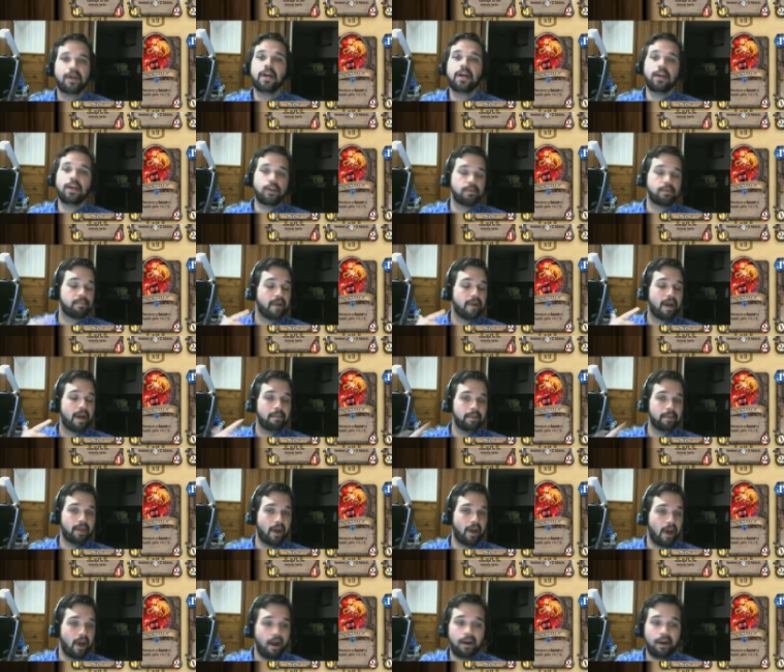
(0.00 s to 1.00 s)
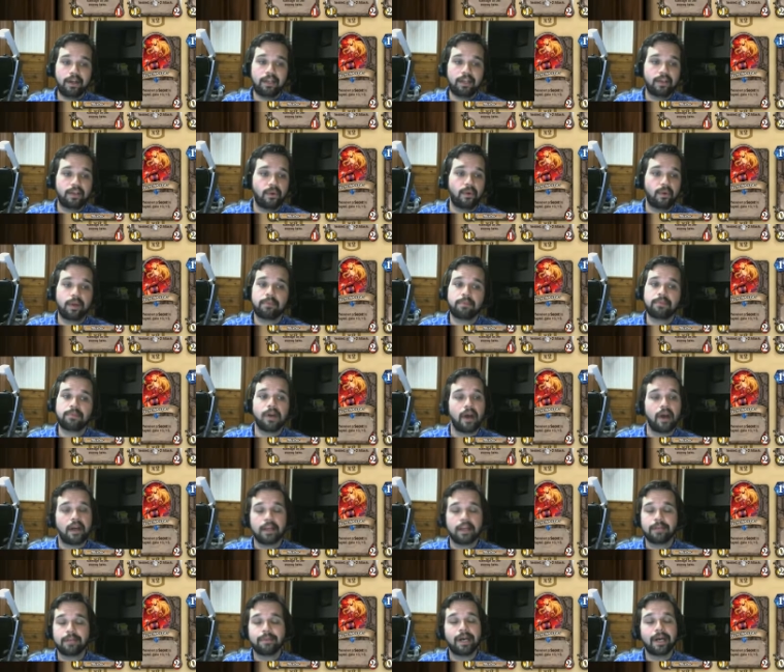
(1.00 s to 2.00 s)
you probably already know what I'm
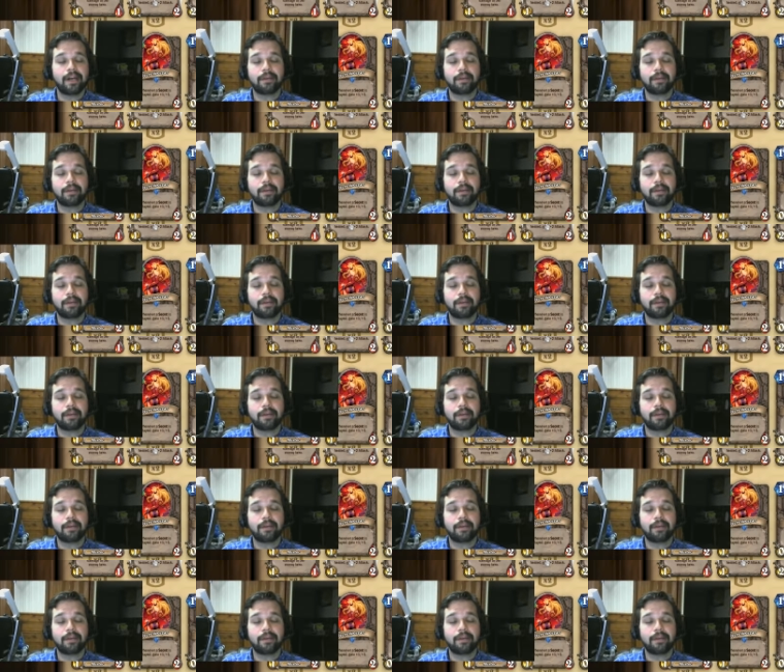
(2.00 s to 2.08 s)
talking about.